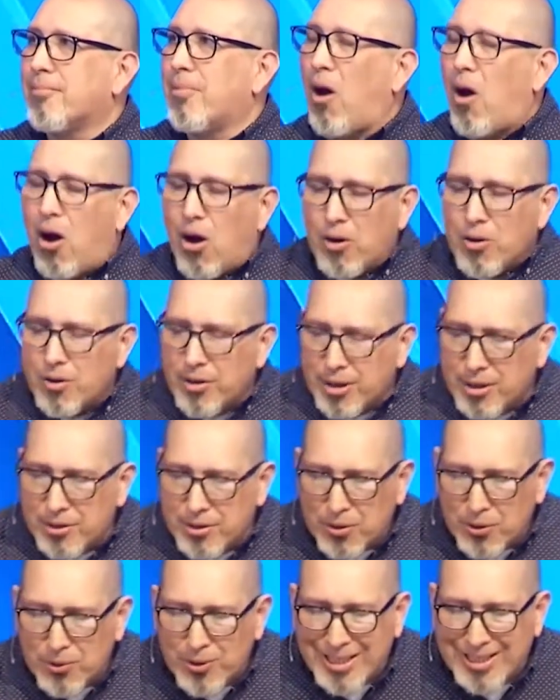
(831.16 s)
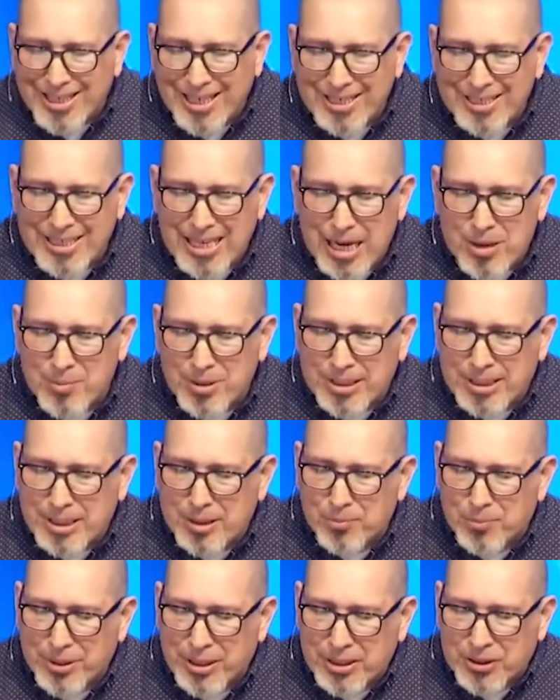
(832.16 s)
All you can do at that time is
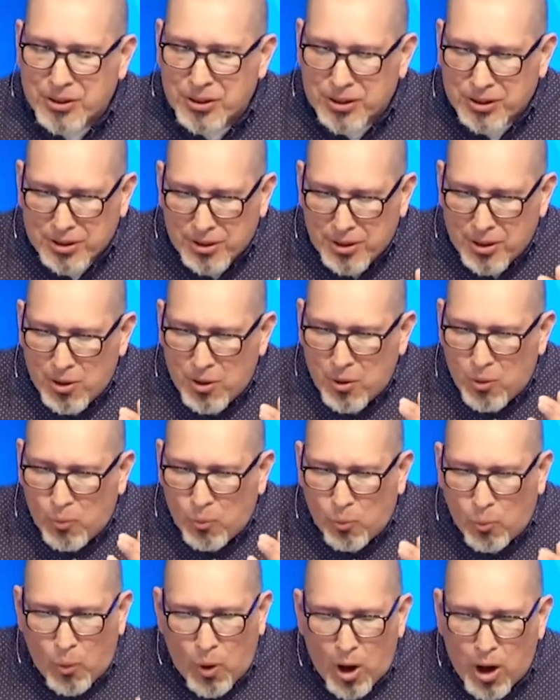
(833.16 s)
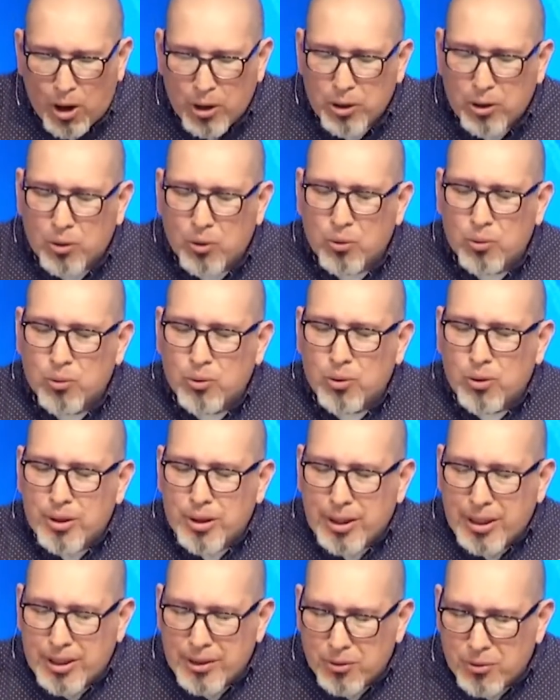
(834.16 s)
simply just wallow
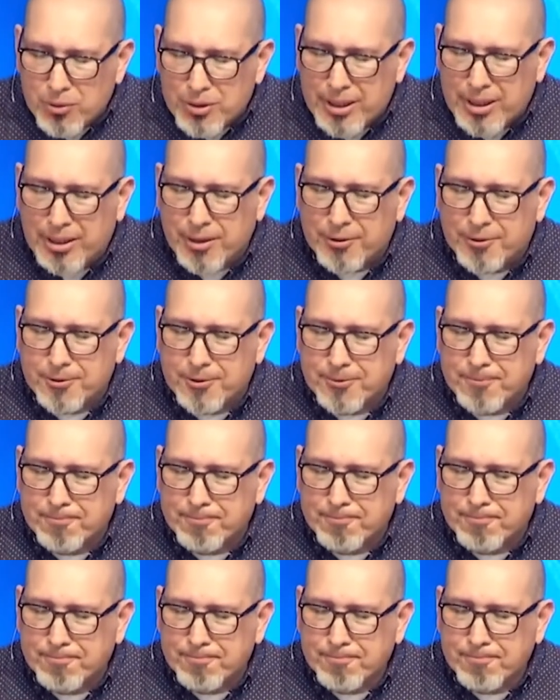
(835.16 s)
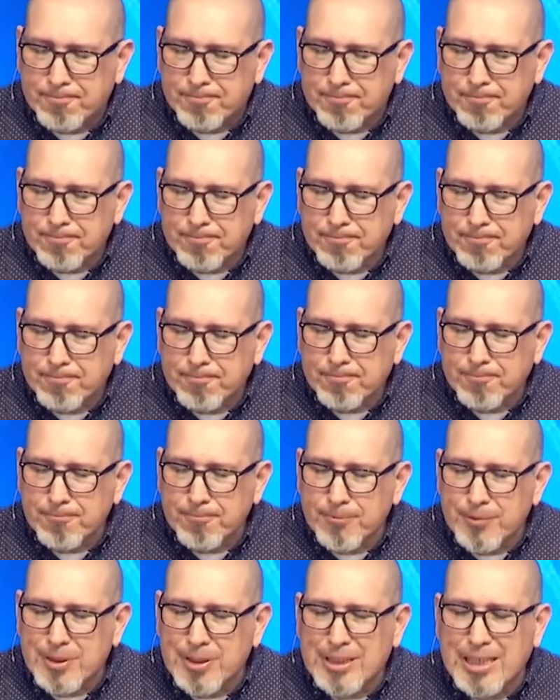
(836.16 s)
in your tears.
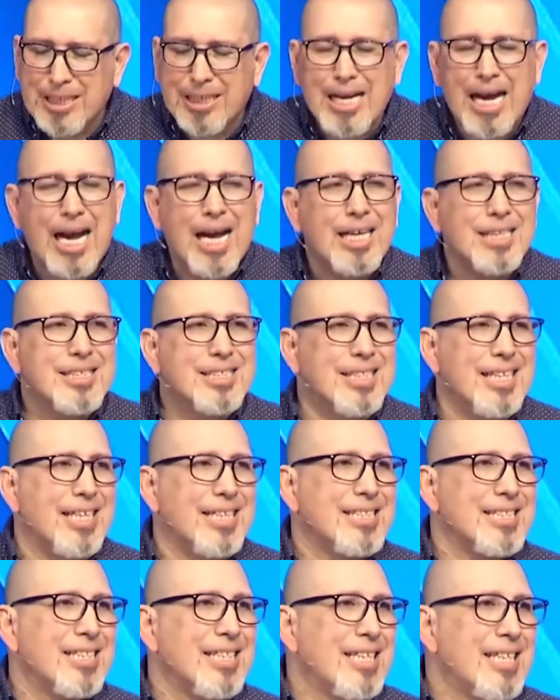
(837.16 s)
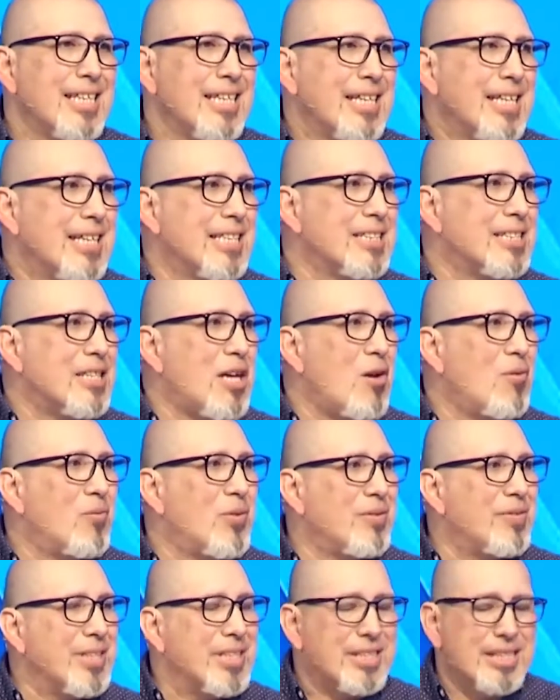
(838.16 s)
See, God says in Psalm
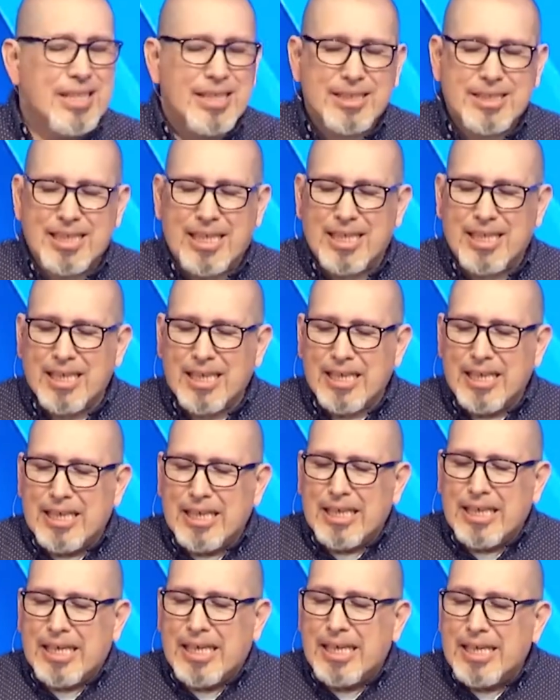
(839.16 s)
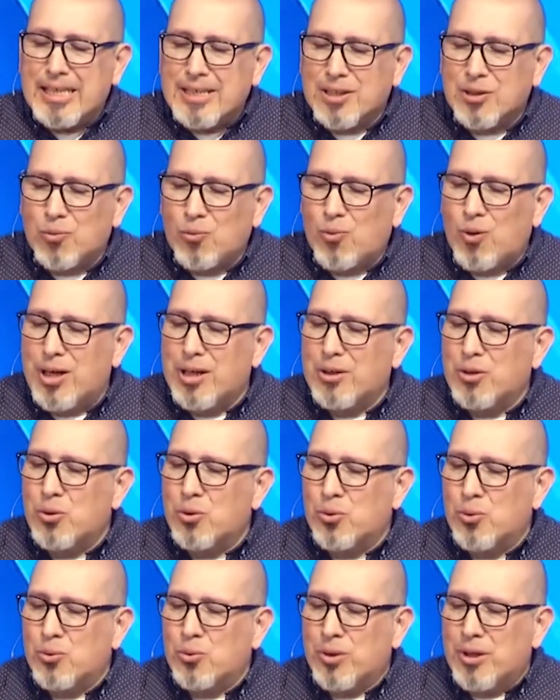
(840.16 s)
56 that He is the one
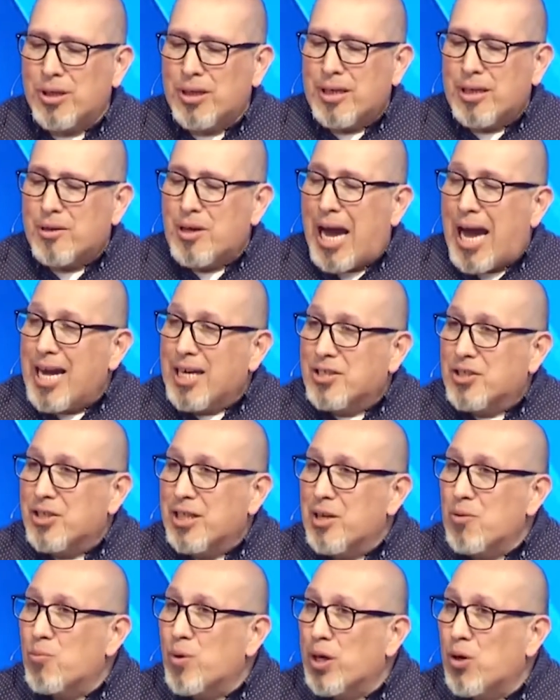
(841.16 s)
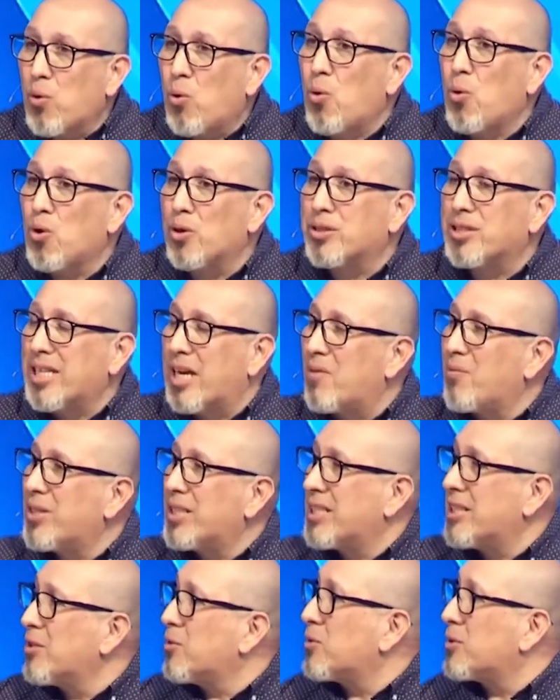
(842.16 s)
who actually records every
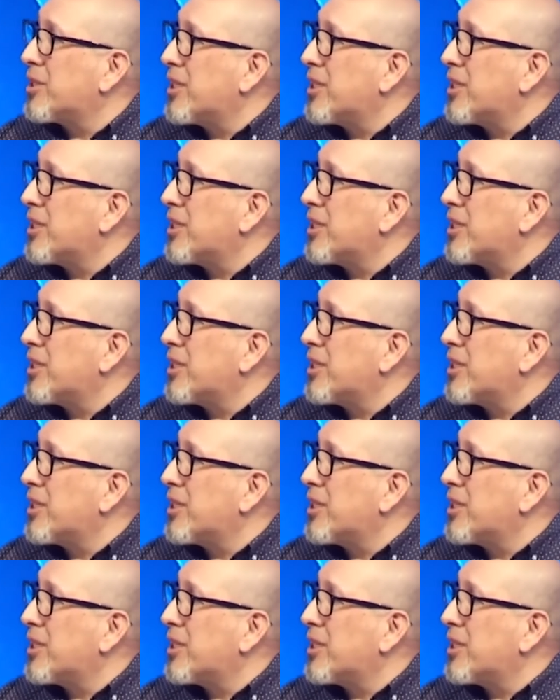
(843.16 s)
single